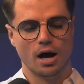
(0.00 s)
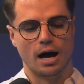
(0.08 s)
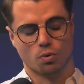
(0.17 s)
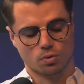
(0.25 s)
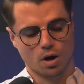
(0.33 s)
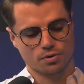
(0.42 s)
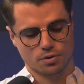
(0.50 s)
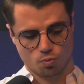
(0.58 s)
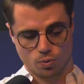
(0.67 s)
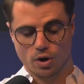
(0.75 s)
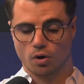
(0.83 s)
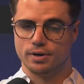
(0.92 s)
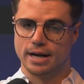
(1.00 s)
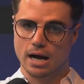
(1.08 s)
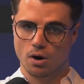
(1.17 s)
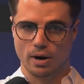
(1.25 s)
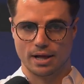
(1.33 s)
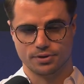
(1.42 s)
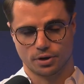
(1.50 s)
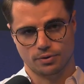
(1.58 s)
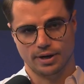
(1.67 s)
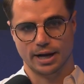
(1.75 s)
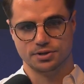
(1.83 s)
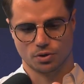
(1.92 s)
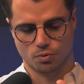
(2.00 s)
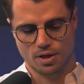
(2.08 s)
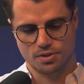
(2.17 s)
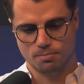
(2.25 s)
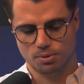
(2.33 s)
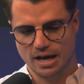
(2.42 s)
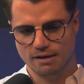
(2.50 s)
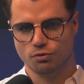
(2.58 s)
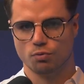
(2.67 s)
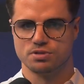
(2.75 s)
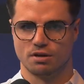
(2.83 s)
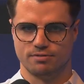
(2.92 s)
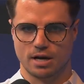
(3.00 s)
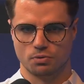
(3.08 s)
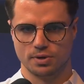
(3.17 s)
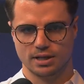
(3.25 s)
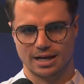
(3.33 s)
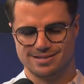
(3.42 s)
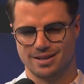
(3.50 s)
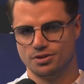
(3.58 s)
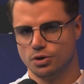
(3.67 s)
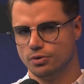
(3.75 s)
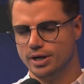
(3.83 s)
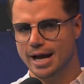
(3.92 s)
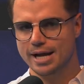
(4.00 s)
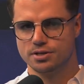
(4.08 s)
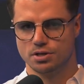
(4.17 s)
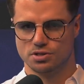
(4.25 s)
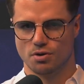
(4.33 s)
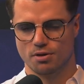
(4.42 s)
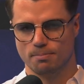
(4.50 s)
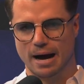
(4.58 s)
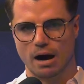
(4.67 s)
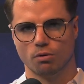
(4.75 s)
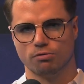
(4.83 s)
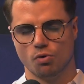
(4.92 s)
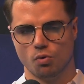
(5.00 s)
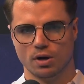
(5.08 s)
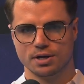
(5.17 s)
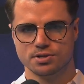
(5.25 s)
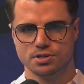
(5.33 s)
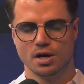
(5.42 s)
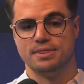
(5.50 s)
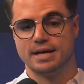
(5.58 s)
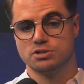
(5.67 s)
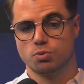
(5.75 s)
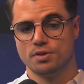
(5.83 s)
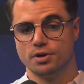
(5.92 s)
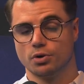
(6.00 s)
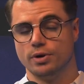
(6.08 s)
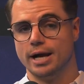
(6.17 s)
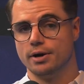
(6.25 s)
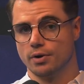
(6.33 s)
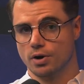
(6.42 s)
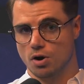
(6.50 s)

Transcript: or rather, we are now at the creator, where the platforms have now realized that the creators are the powerful ones. And that's why the creator